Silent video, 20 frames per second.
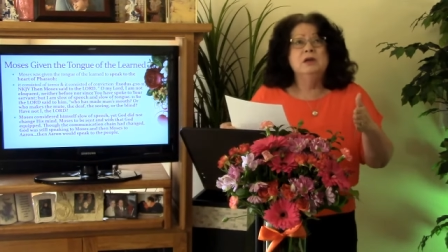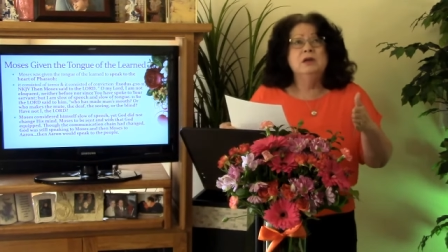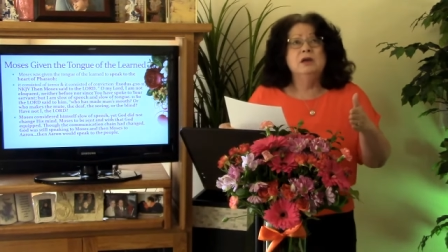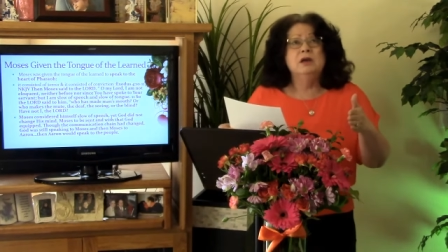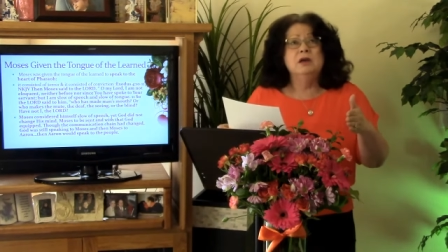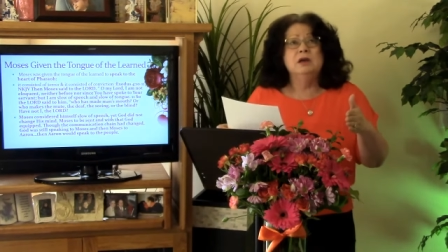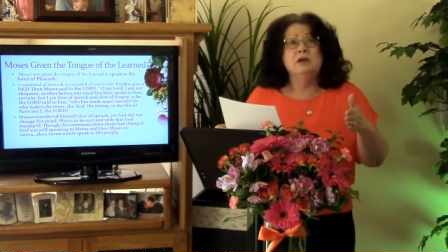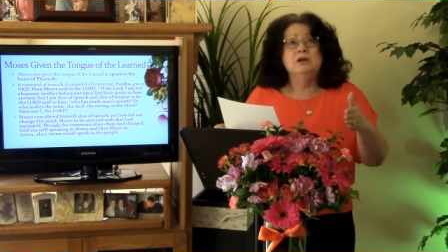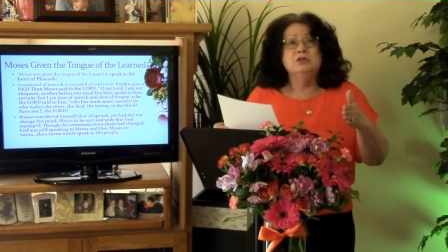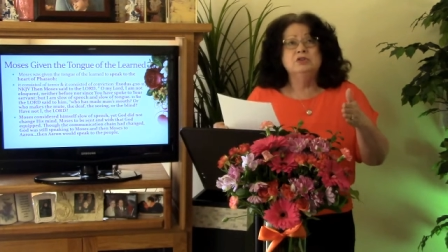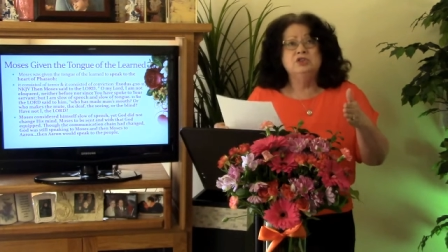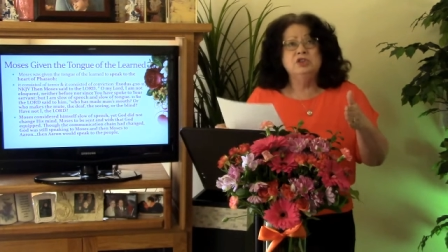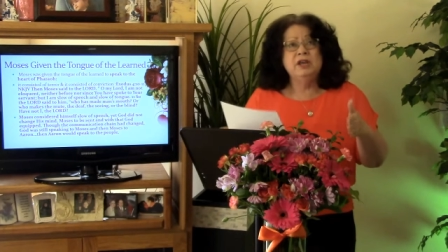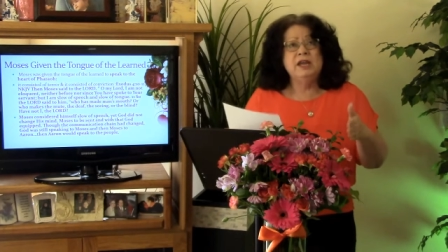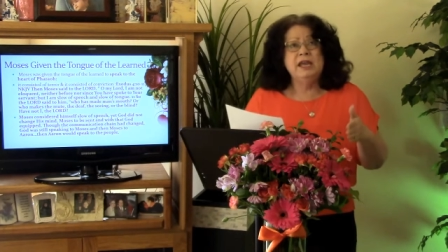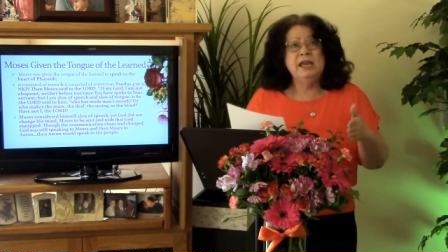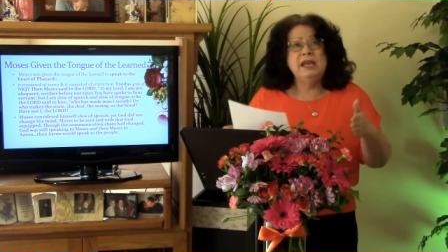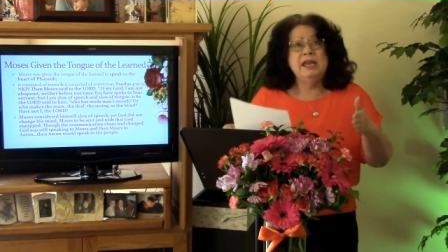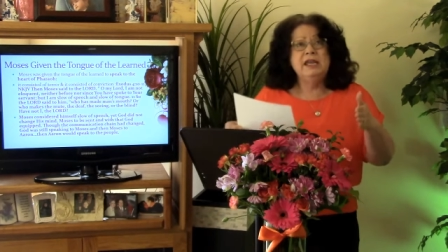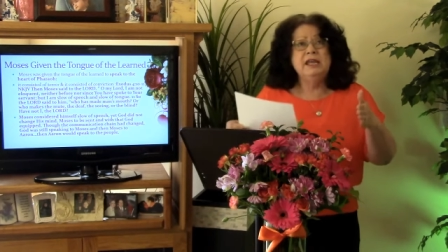uh,
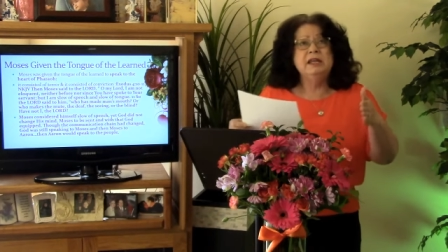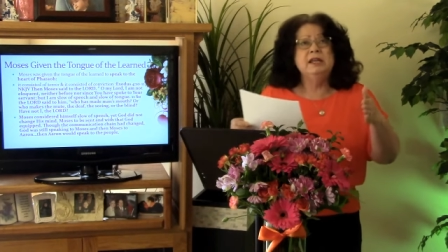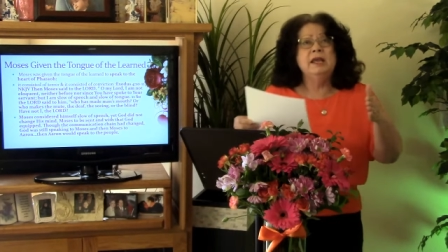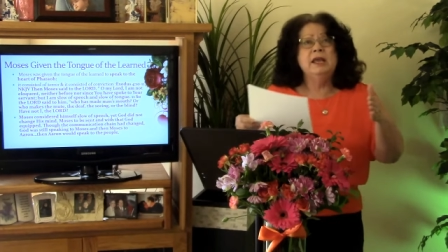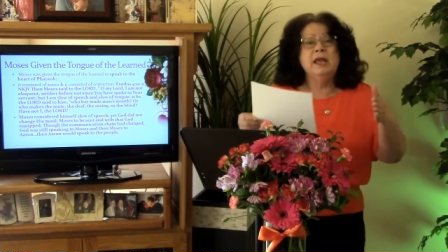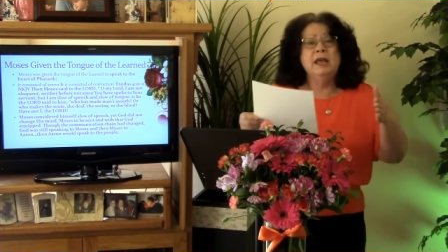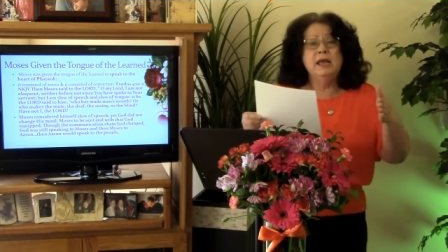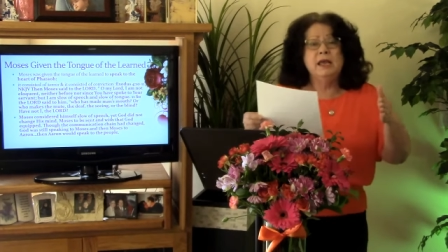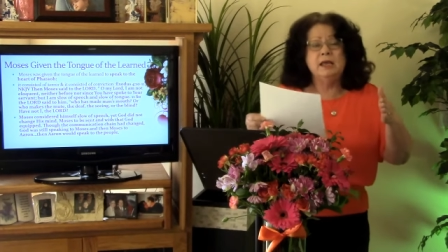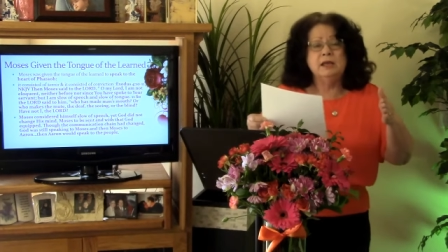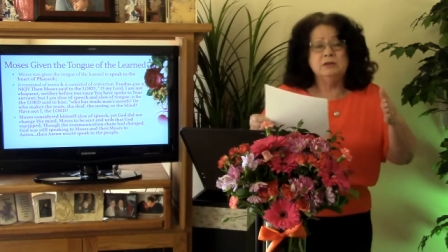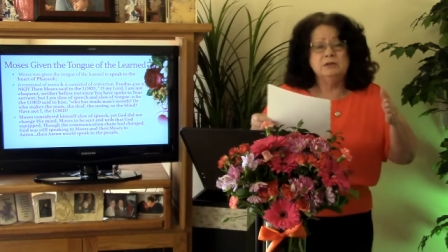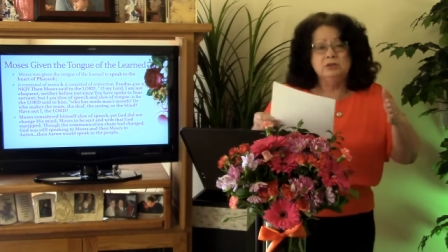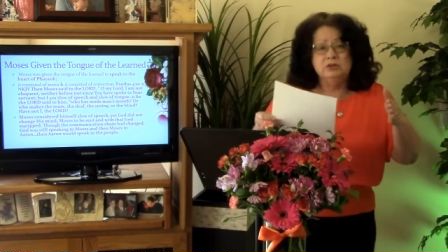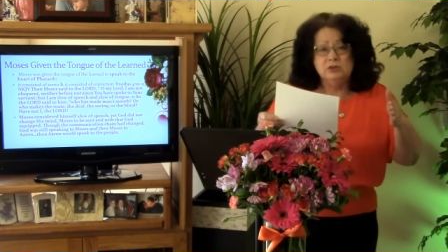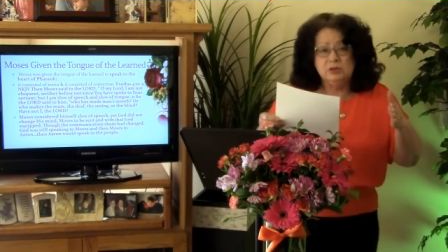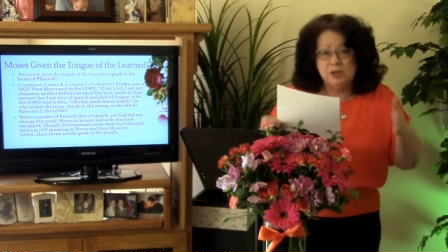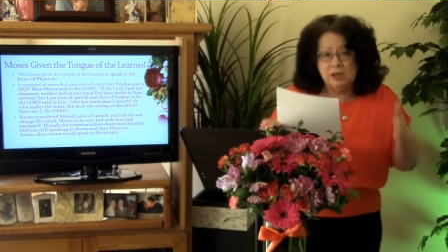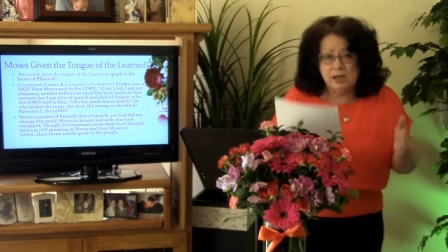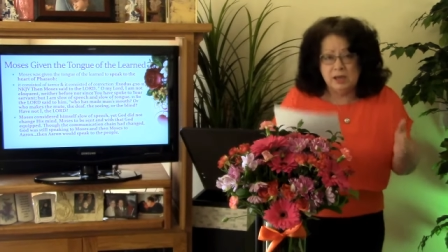chain had
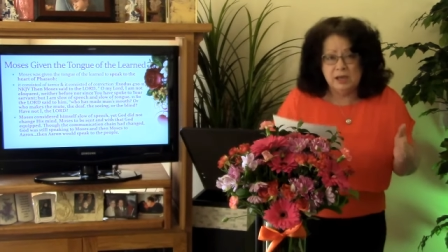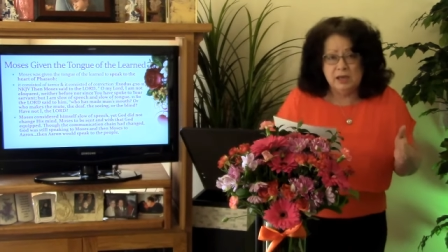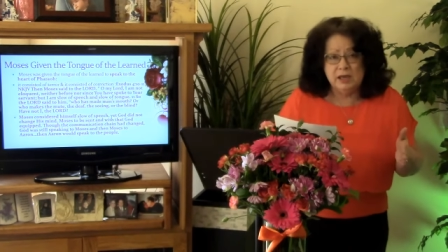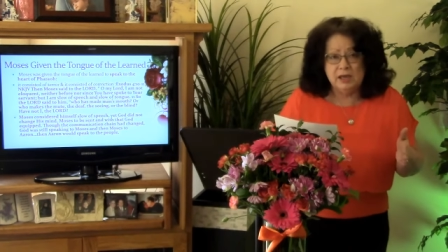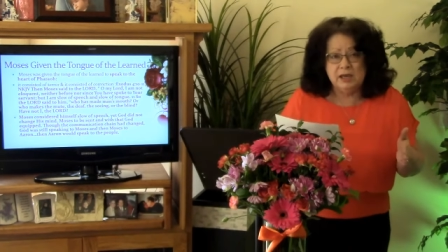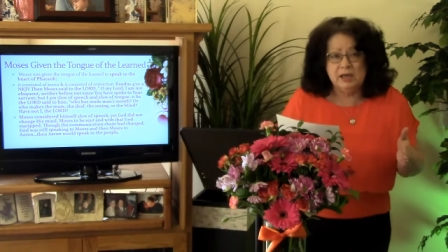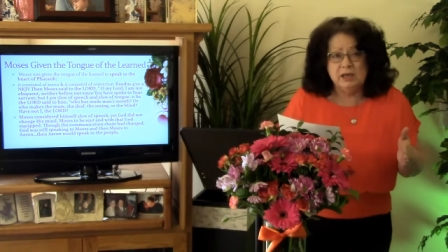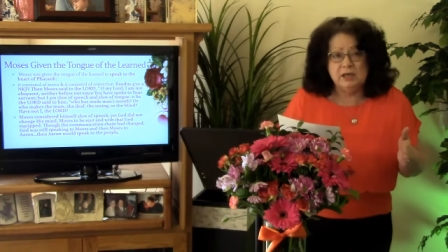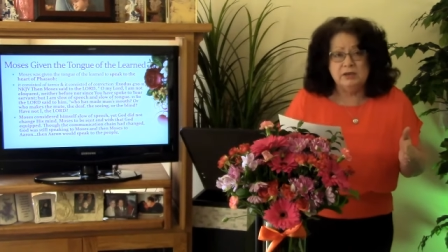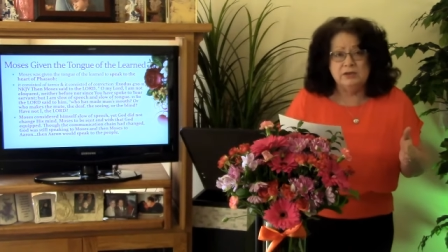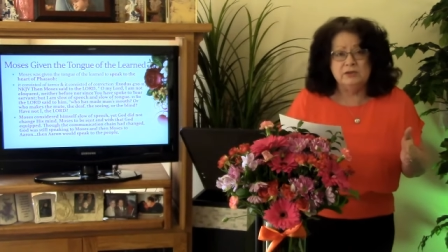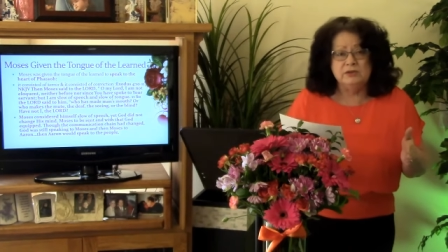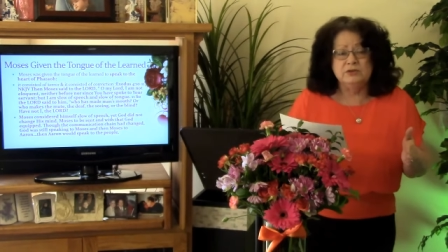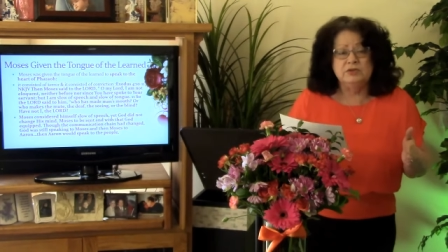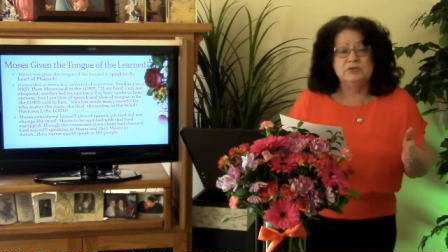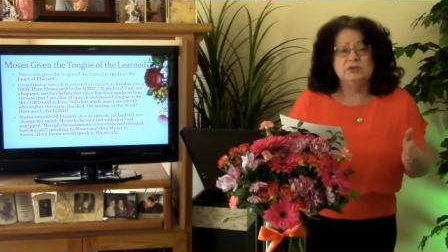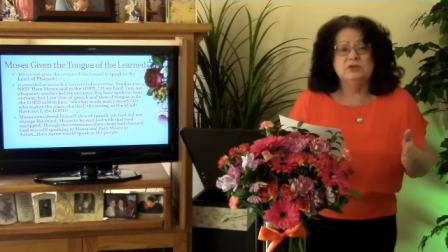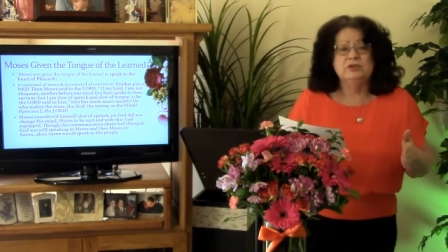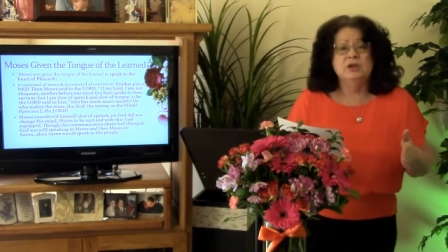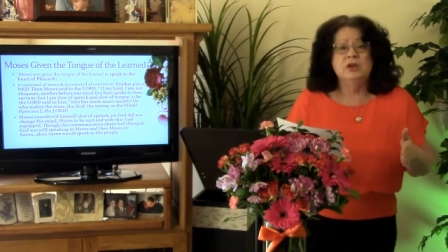
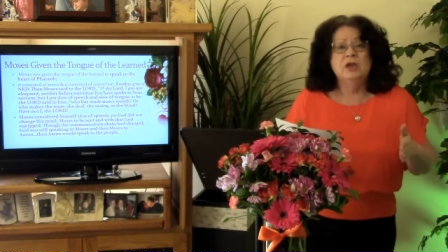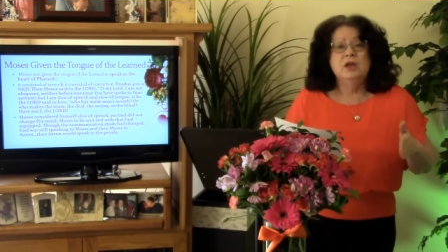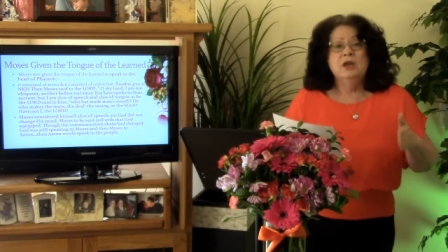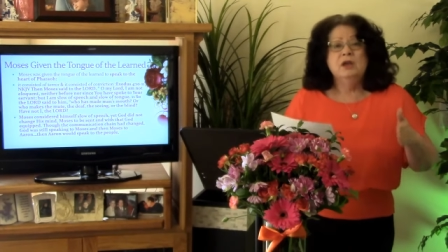changed,